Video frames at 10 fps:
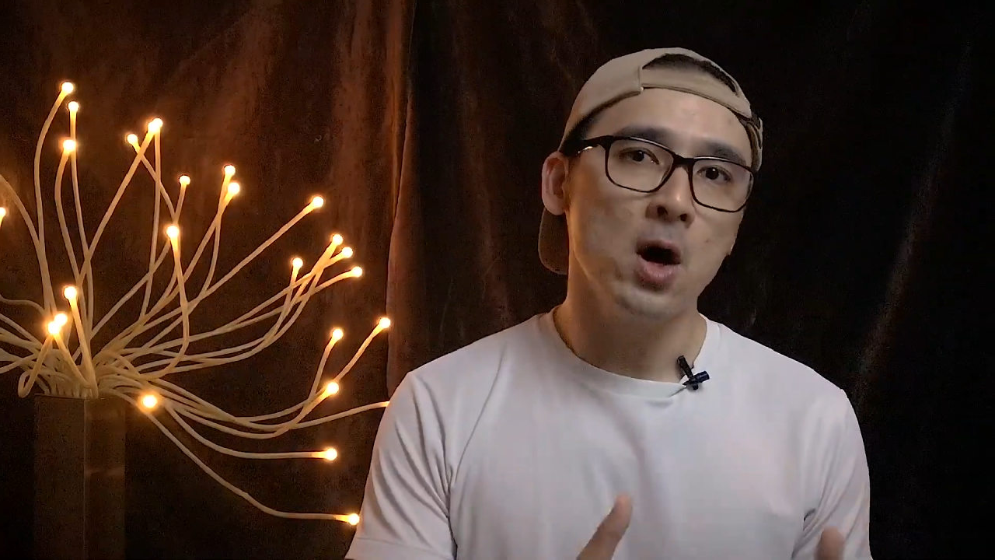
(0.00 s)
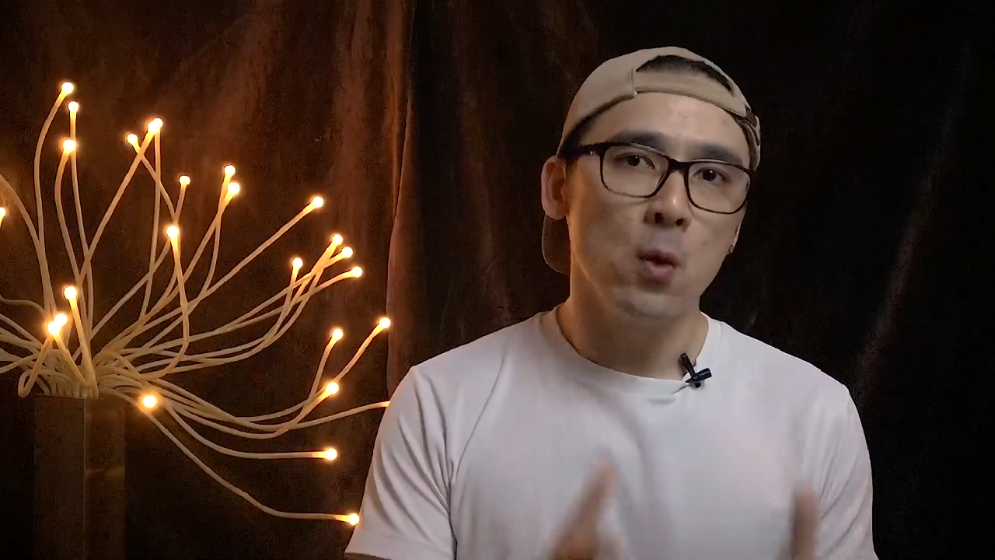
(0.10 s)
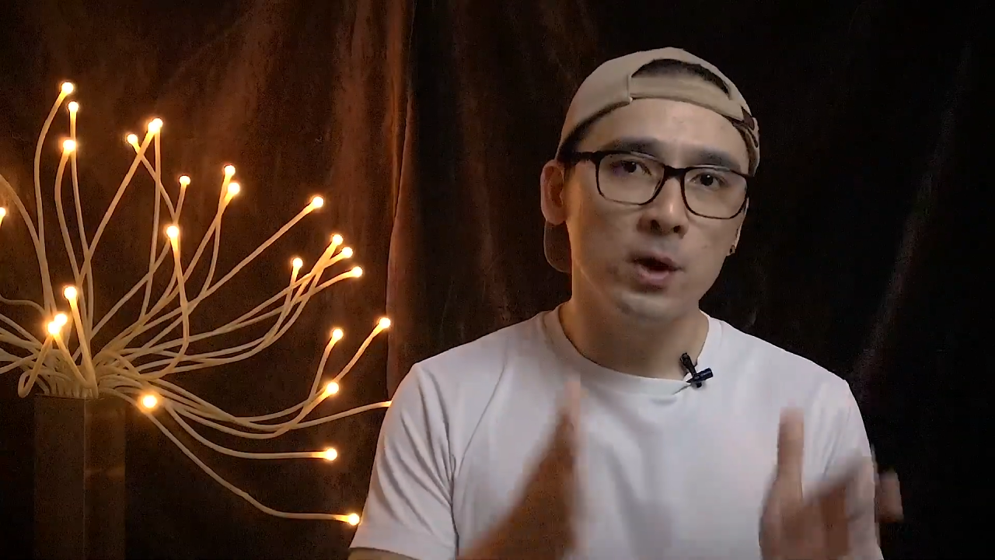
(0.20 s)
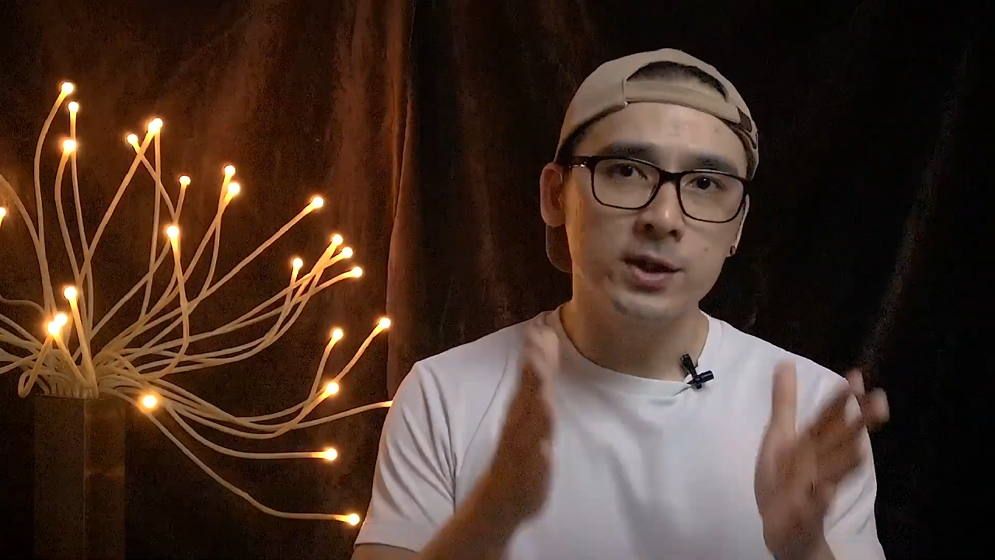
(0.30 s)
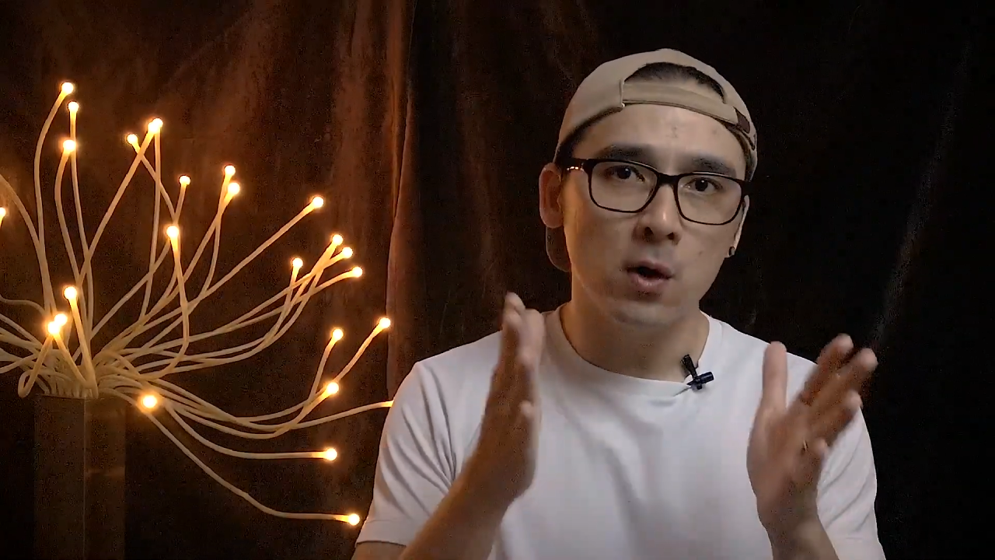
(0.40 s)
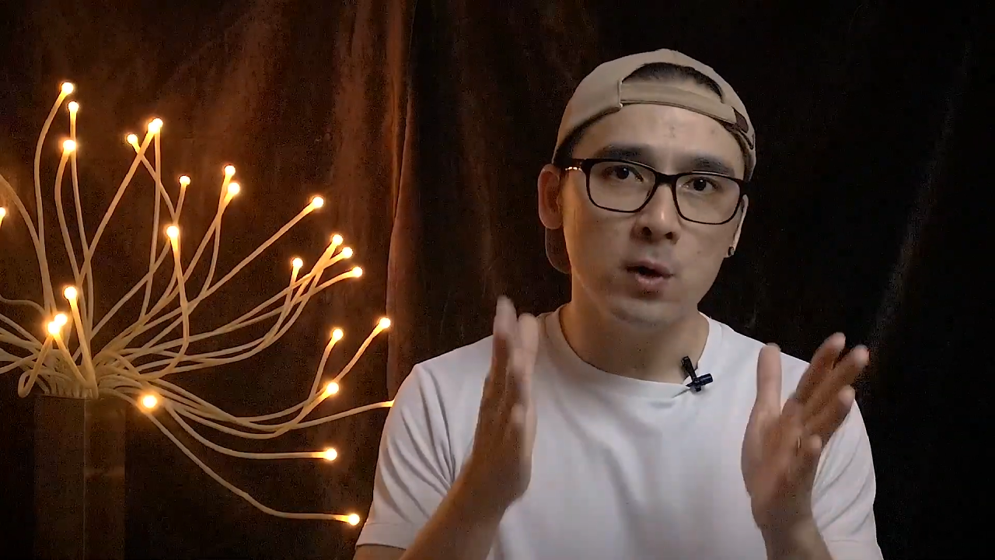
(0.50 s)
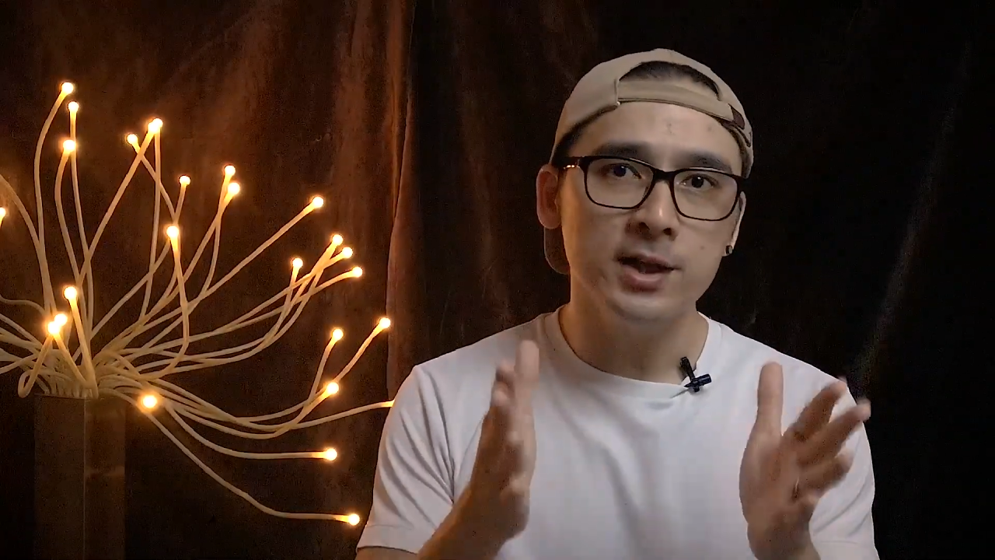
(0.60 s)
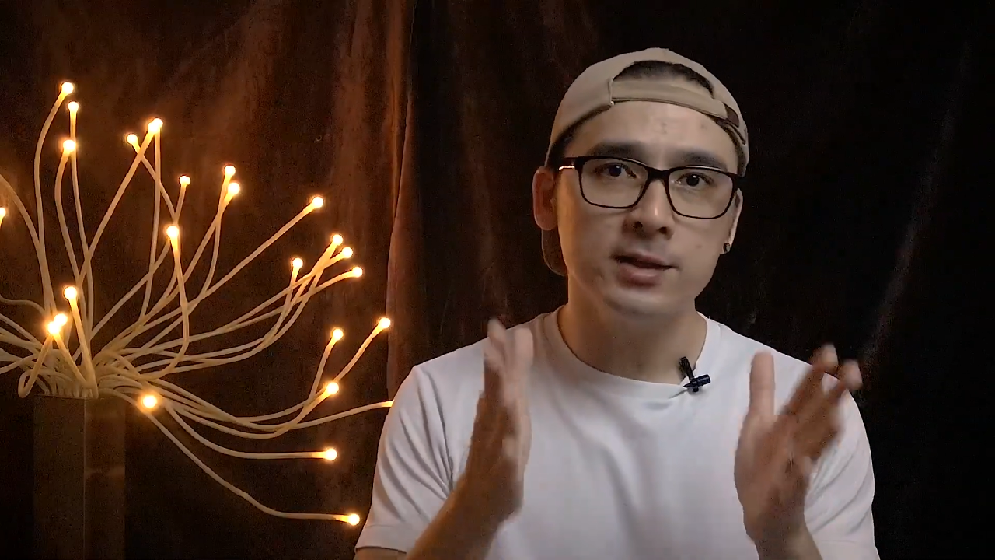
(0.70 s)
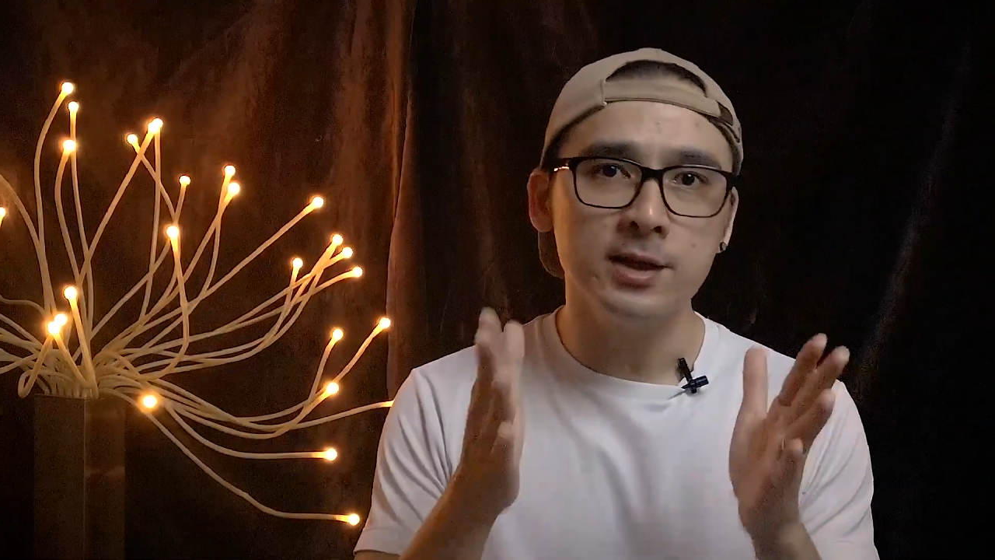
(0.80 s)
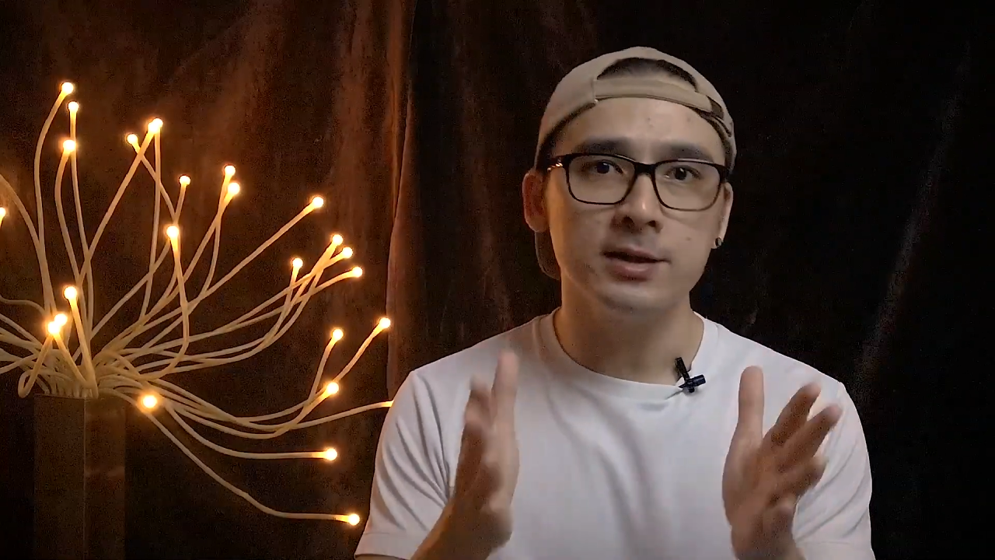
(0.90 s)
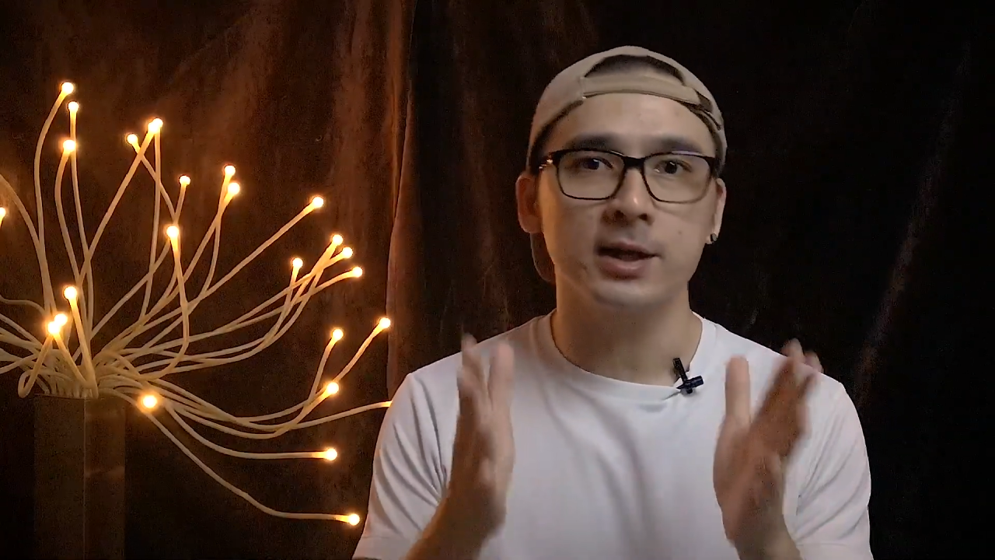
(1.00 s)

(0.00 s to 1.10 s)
well, the only thing that